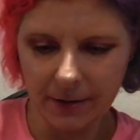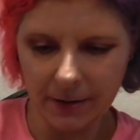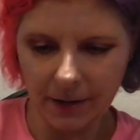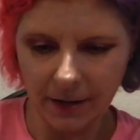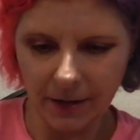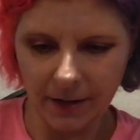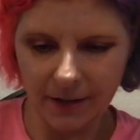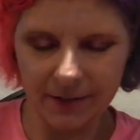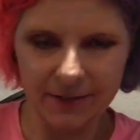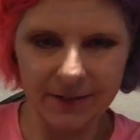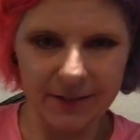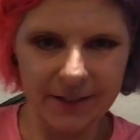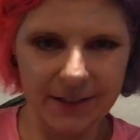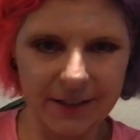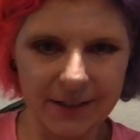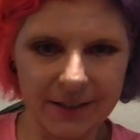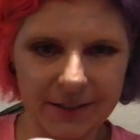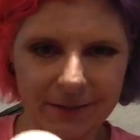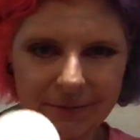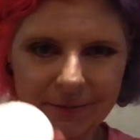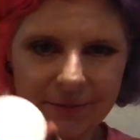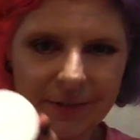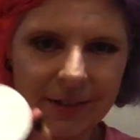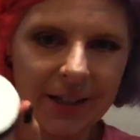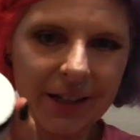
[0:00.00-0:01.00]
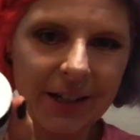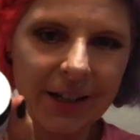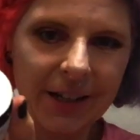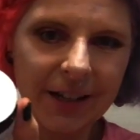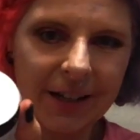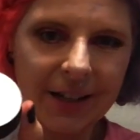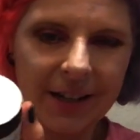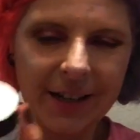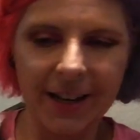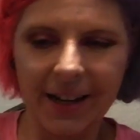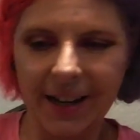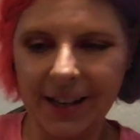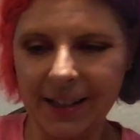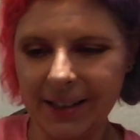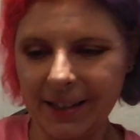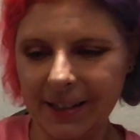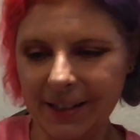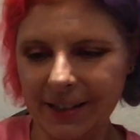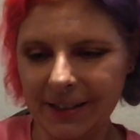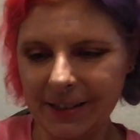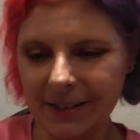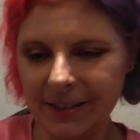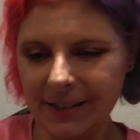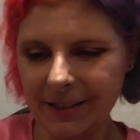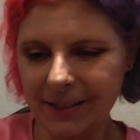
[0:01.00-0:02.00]
Oh, I hate
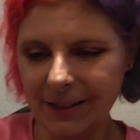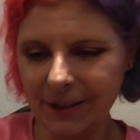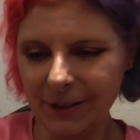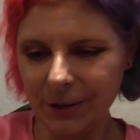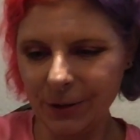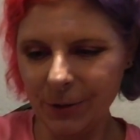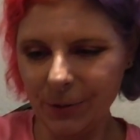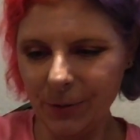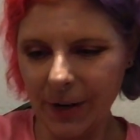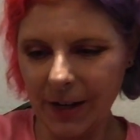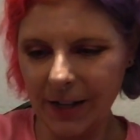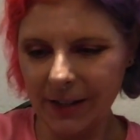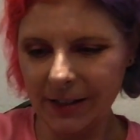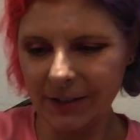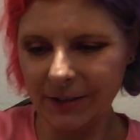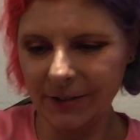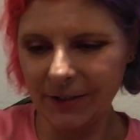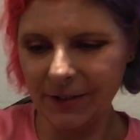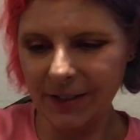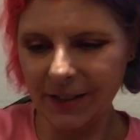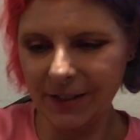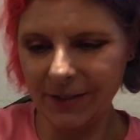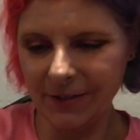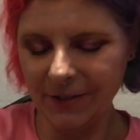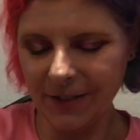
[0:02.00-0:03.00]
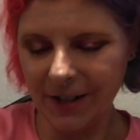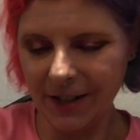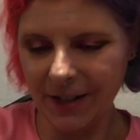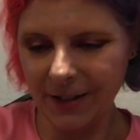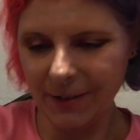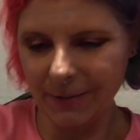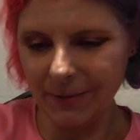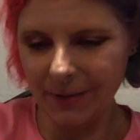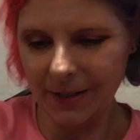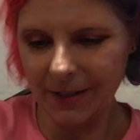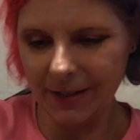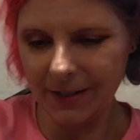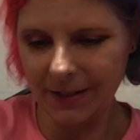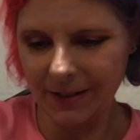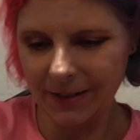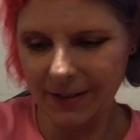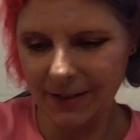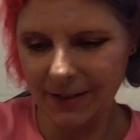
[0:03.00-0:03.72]
these. It's such a waste for the environment.